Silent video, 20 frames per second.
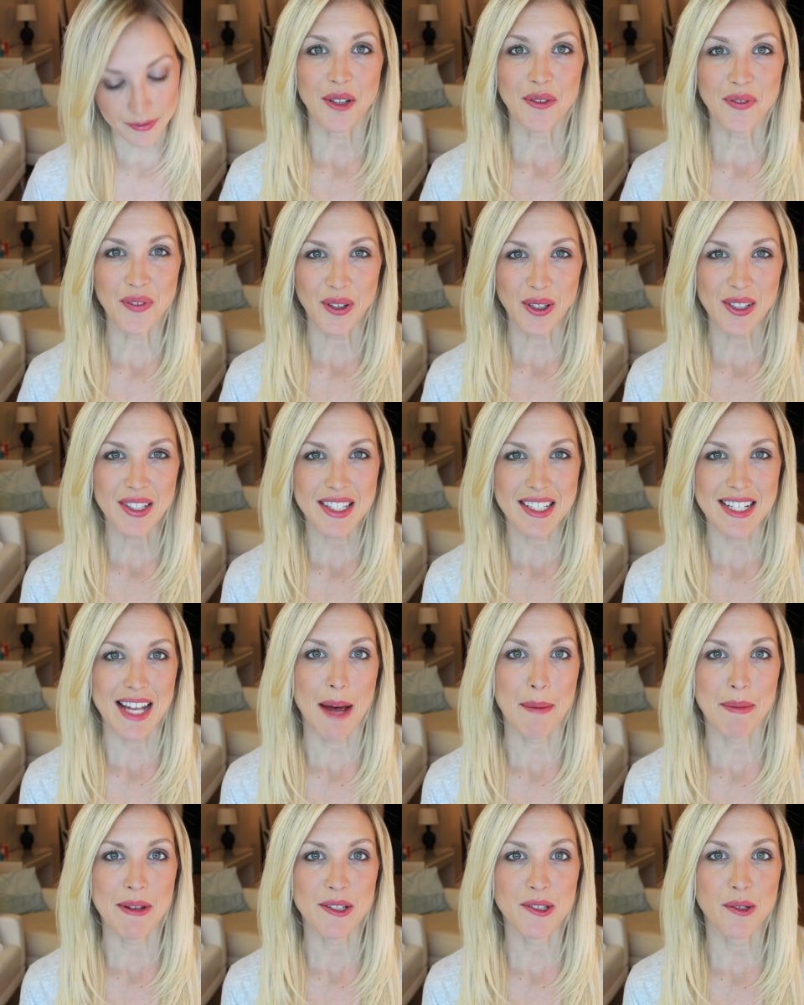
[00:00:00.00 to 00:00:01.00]
The first
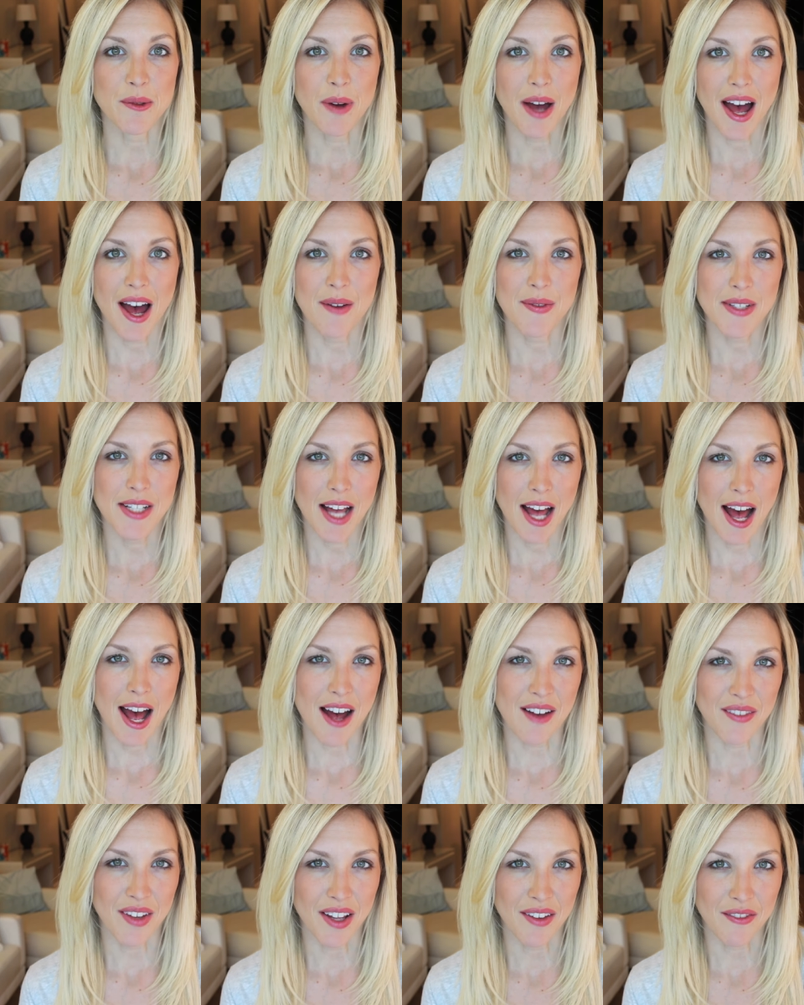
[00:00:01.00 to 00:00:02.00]
step is you have to
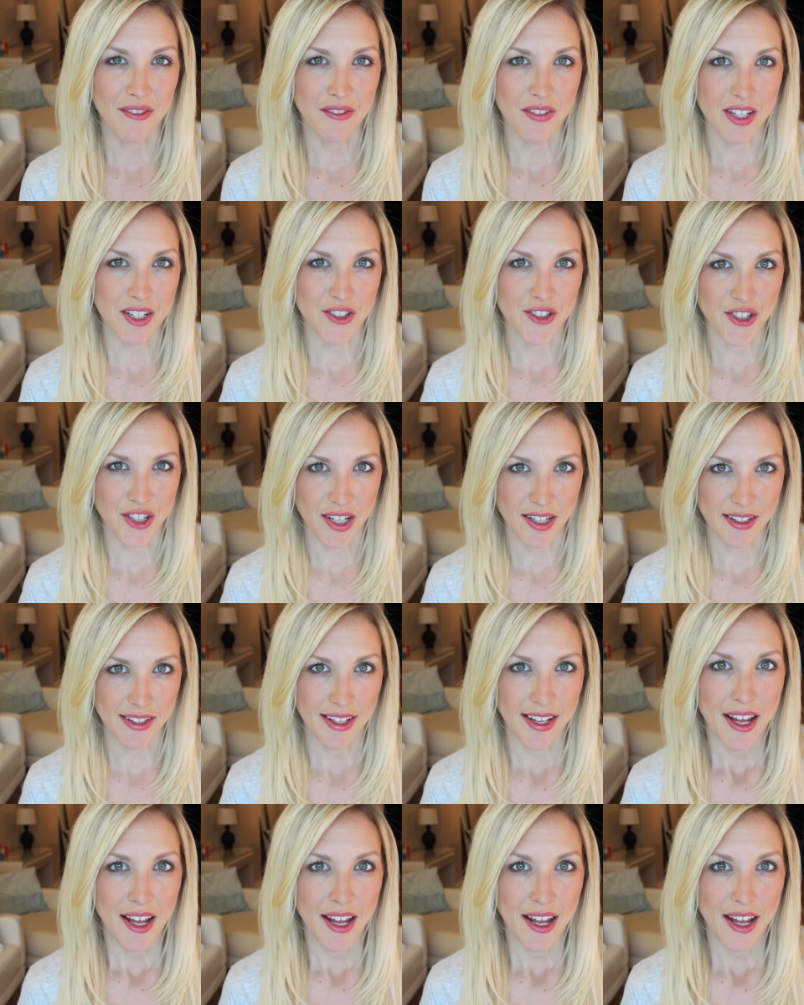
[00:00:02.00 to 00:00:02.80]
have a vision.